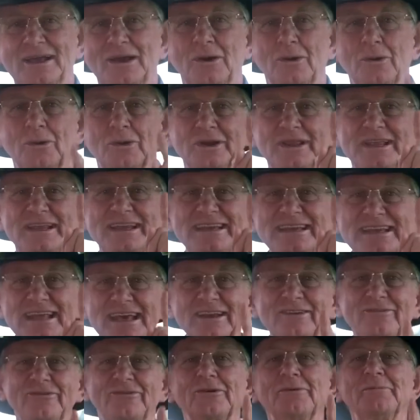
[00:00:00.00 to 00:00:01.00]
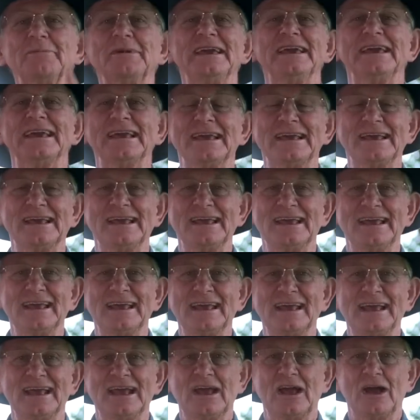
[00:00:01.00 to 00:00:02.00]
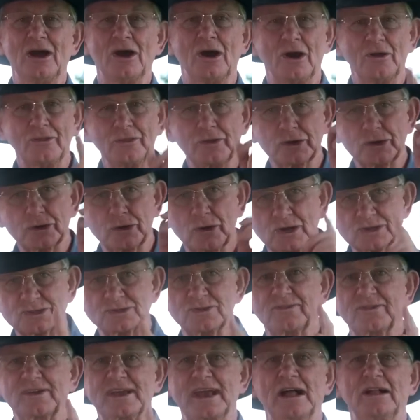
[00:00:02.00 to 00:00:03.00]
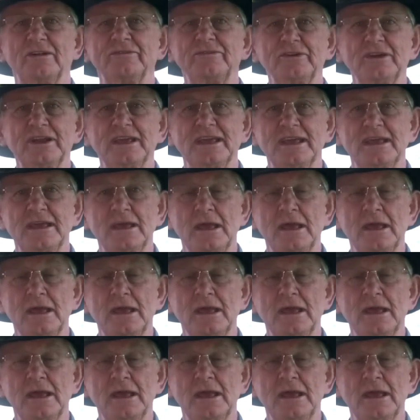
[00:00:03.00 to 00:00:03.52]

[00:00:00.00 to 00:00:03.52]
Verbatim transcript: what He did for me on the cross of Calvary.